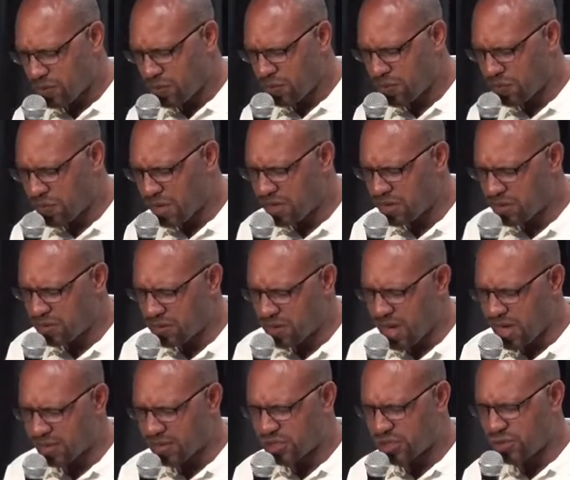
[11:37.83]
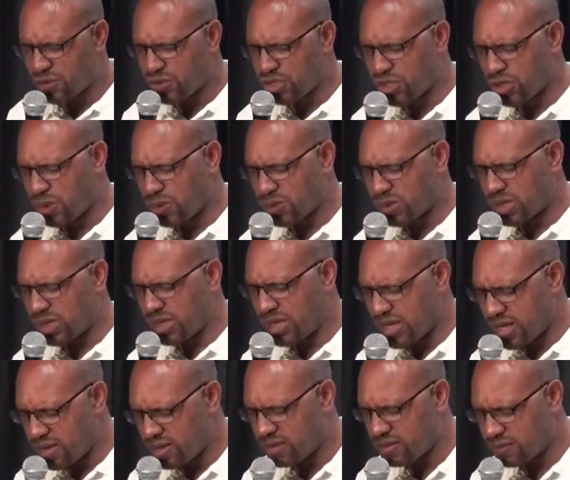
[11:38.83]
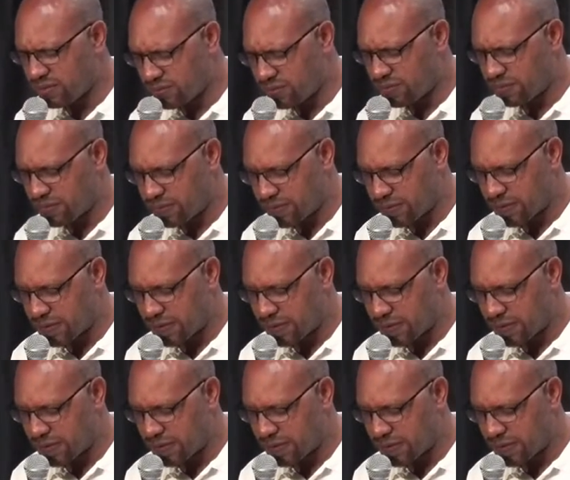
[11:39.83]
We thank you, God, that you chose love.